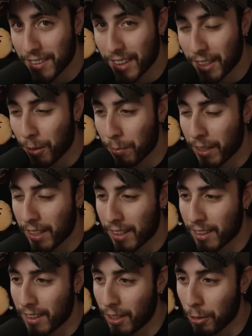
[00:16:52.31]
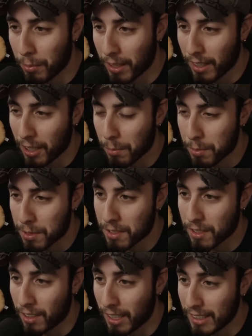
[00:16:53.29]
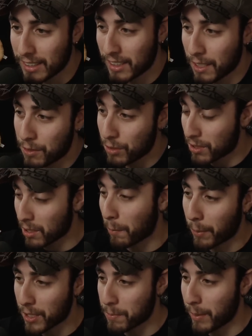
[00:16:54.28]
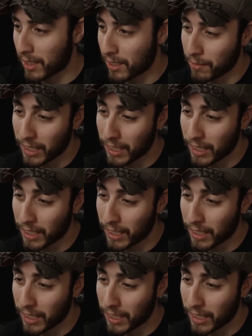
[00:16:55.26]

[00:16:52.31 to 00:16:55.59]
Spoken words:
I hope that helps, or at least gives you some perspective.